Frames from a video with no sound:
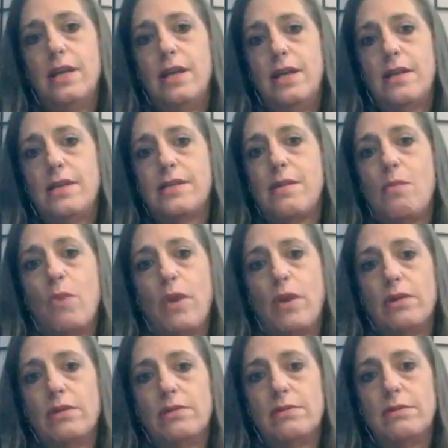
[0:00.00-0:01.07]

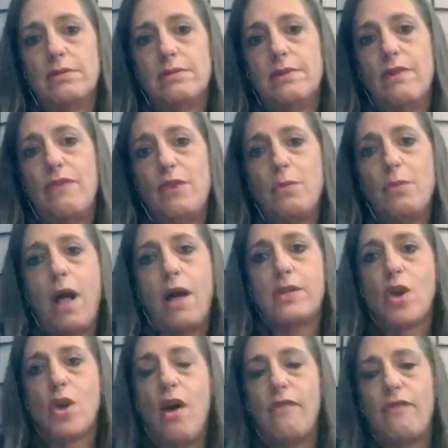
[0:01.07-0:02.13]
somewhere a few blocks
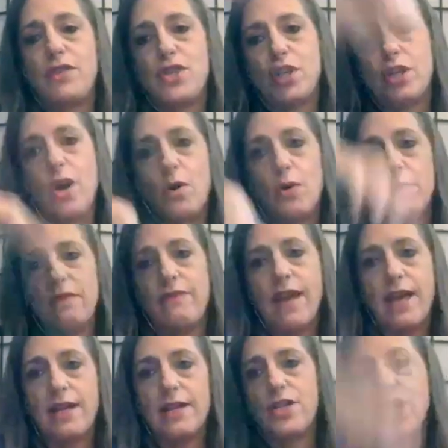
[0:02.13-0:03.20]
off, and she'd go in the
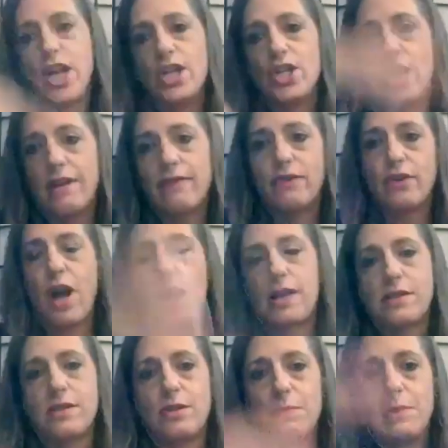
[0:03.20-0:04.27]
van and change out of her
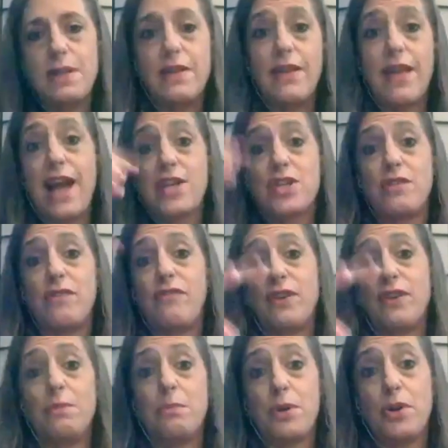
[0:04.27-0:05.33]
costume, and they actually
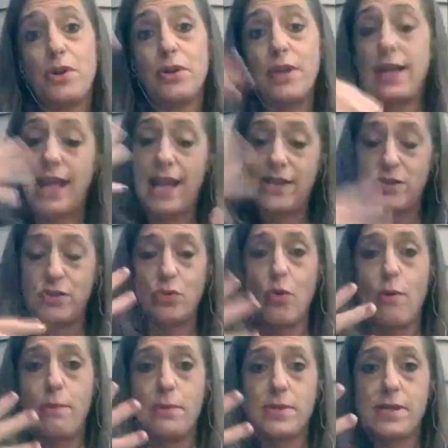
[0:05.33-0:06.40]
filmed her like as her
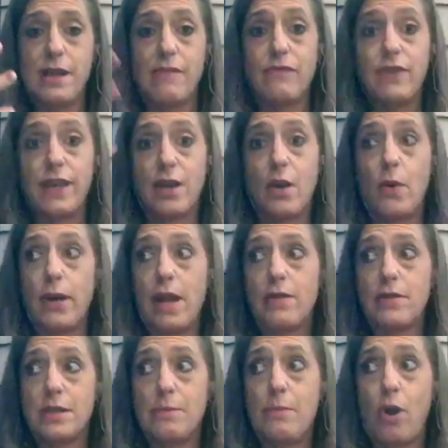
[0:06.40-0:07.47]
normal self, like going out
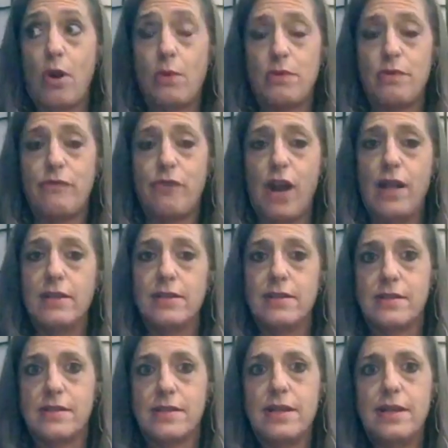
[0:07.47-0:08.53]
to the bar with her
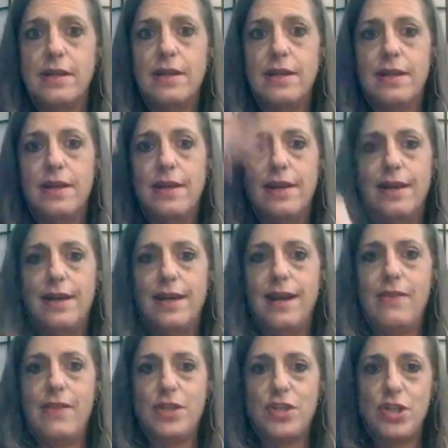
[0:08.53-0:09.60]
friends,
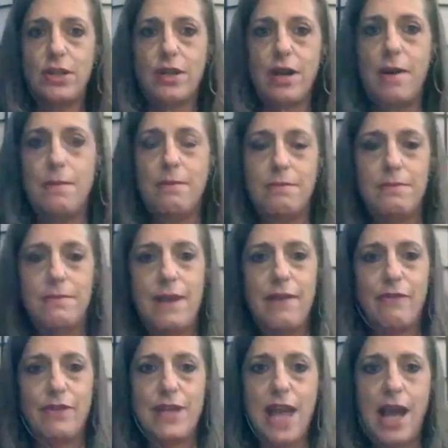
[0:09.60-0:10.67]
and then she'd come
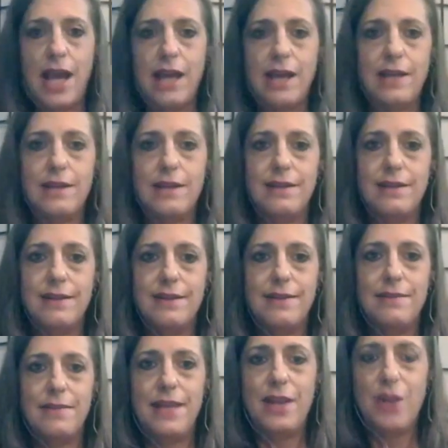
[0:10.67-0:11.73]
every day
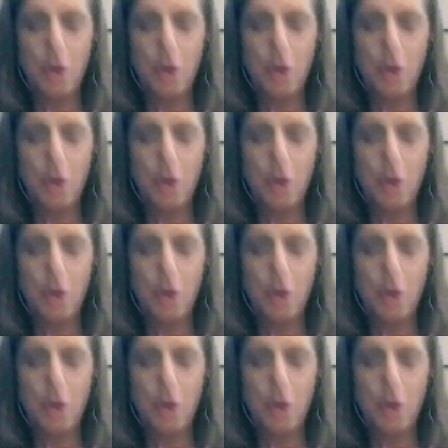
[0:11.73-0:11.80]
in her